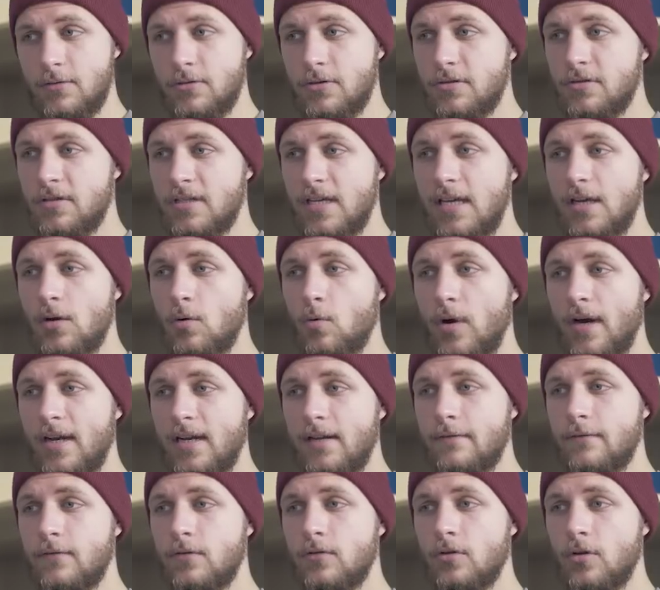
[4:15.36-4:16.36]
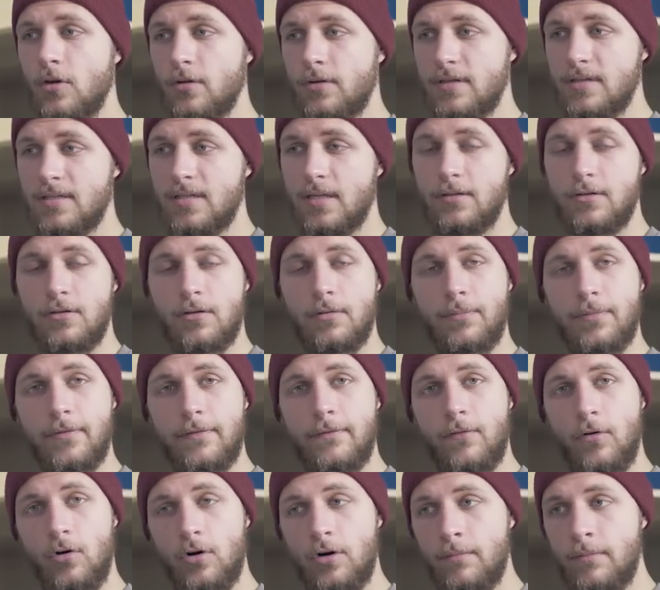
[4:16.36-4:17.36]
you should take one if you notice that your
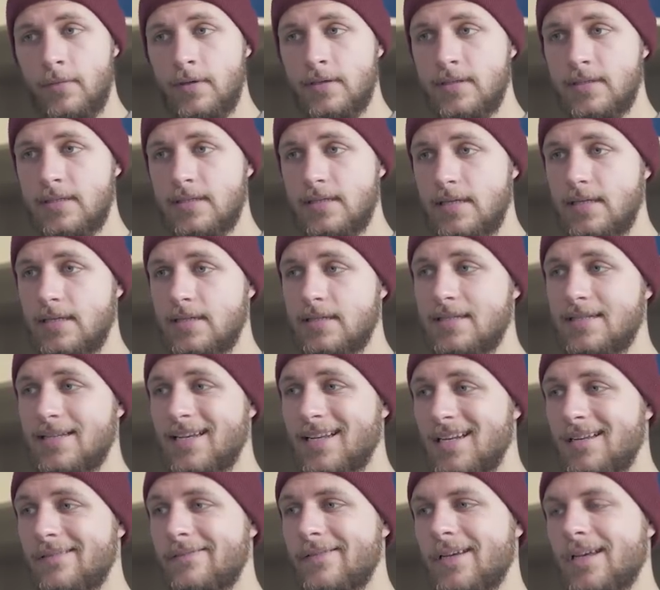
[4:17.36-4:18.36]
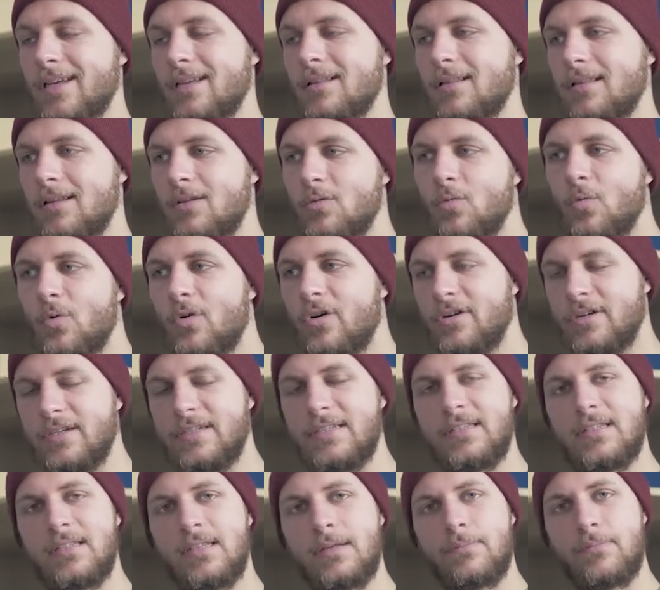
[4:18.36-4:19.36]
performance is significantly
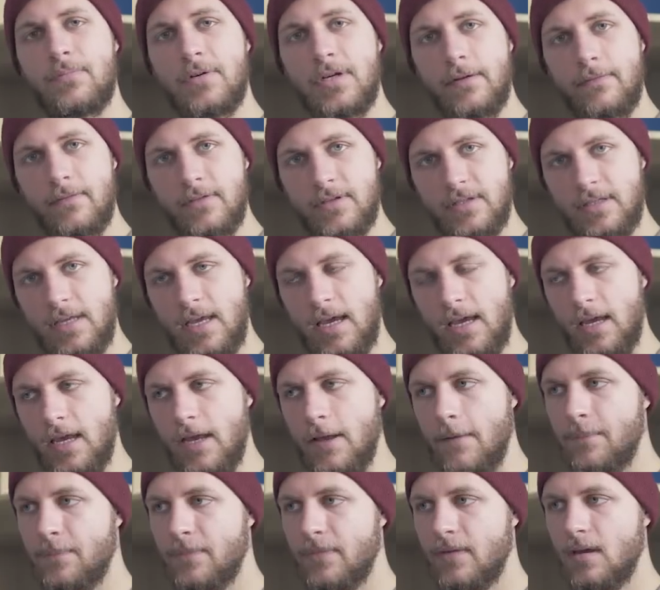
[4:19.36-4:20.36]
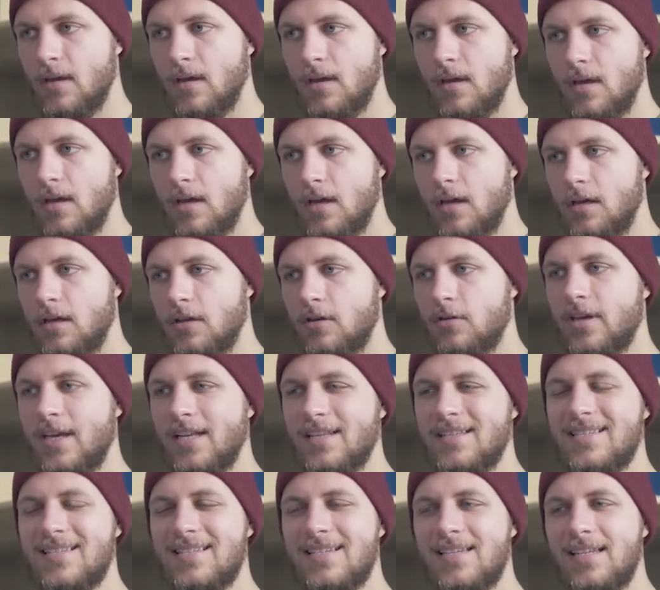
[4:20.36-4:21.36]
worse than the previous day. You
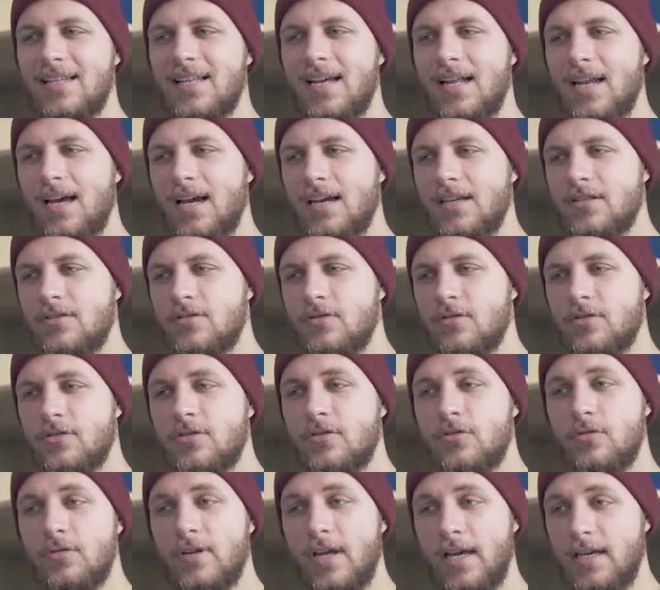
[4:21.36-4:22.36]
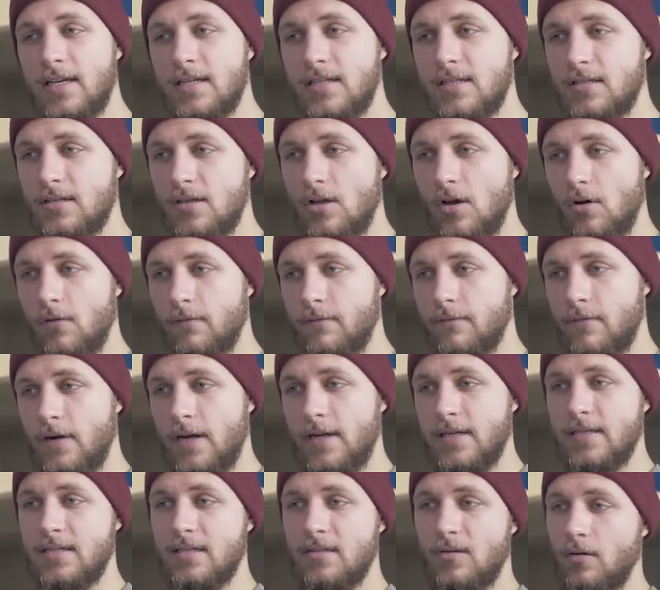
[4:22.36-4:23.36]
can see that I took 2 days of
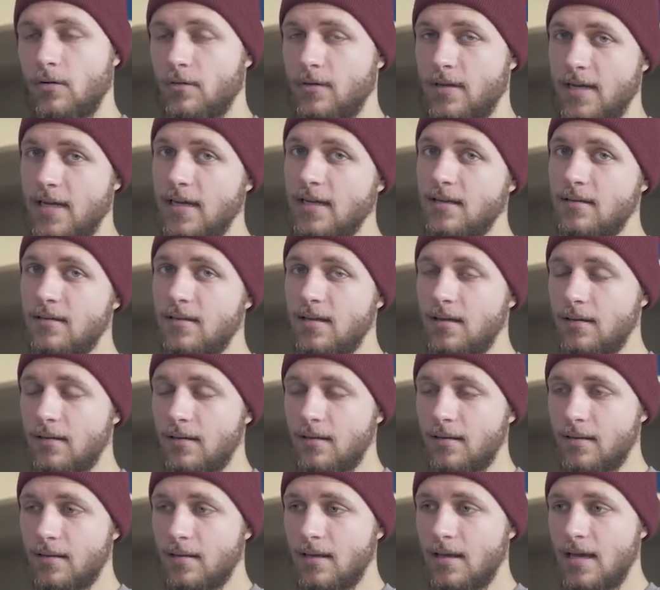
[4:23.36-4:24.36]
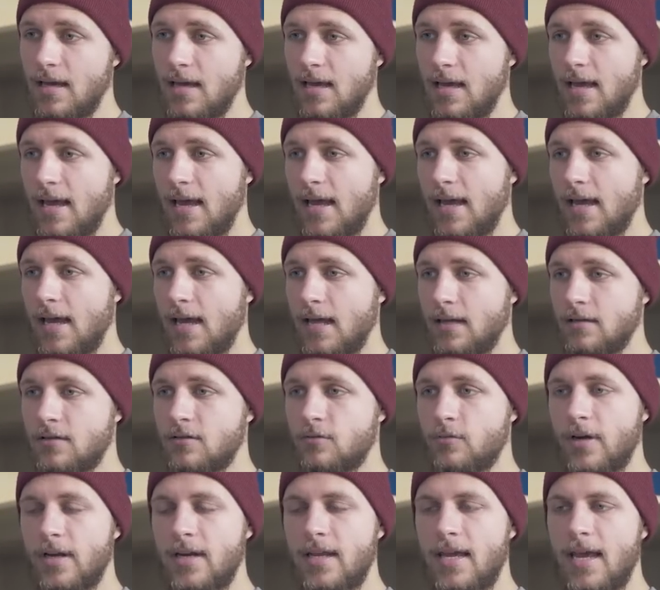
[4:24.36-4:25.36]
rest on 18th and
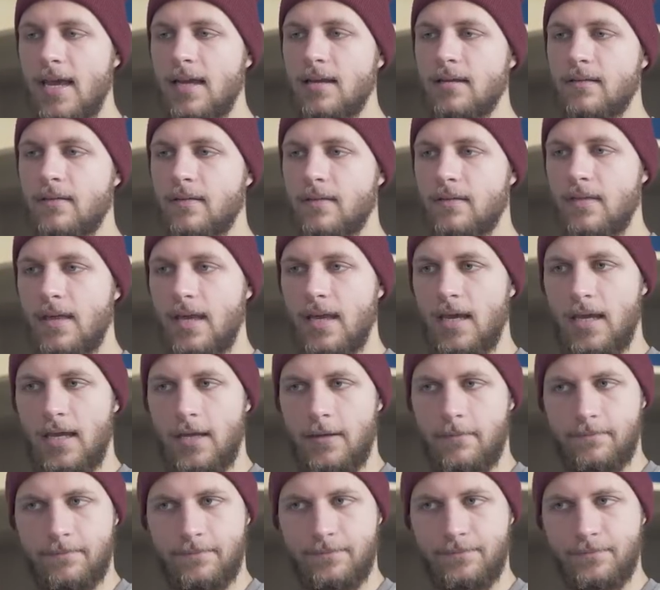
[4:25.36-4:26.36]
28th day.